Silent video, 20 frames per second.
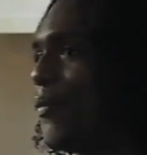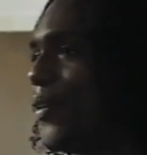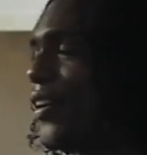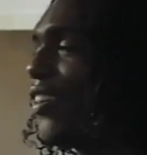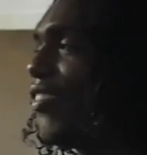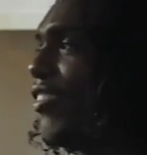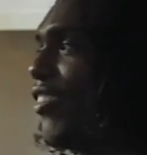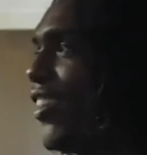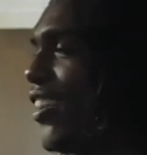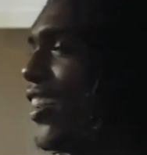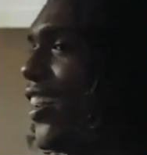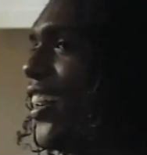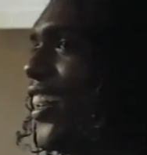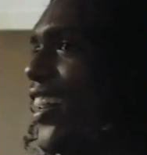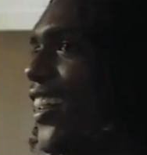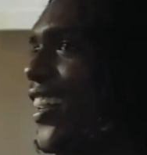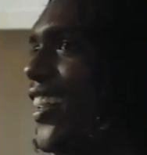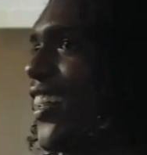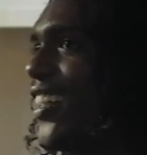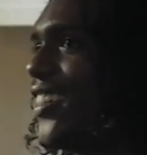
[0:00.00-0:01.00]
man, real
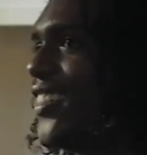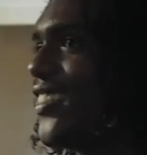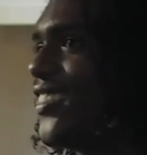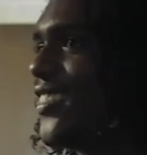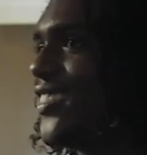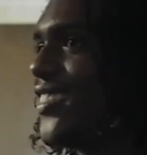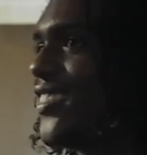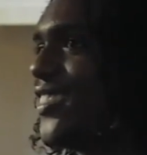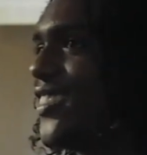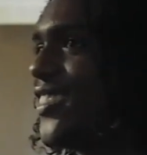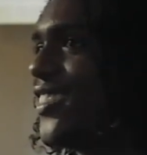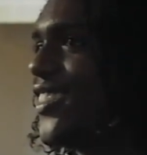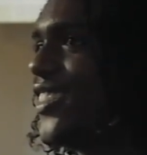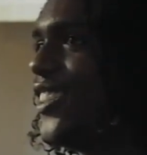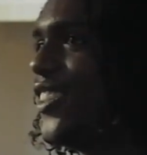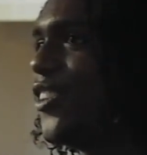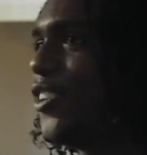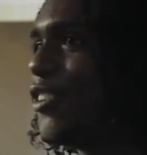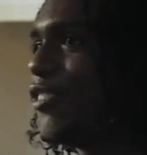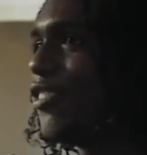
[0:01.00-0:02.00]
hard and
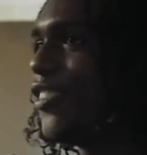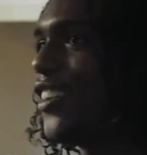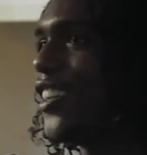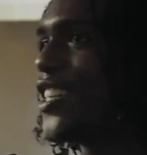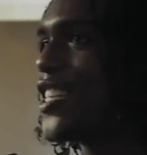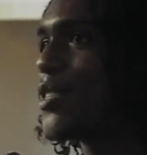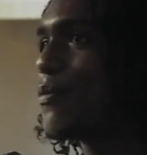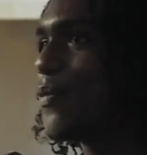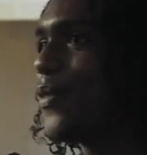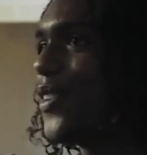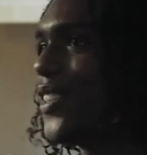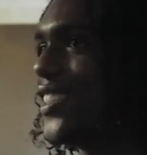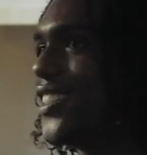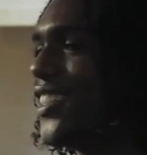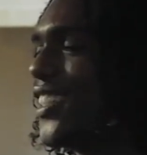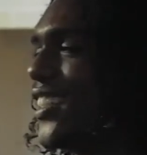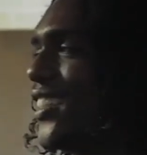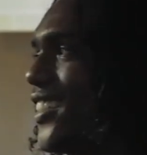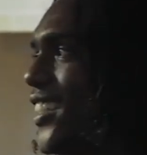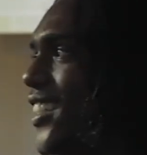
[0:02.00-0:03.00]
youthful and
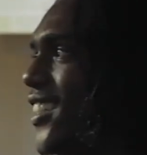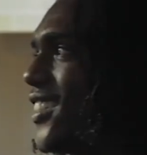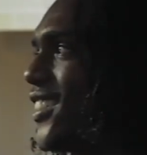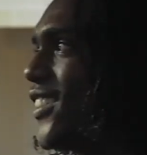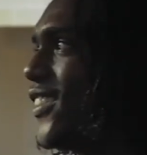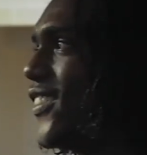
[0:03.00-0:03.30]
spiritual things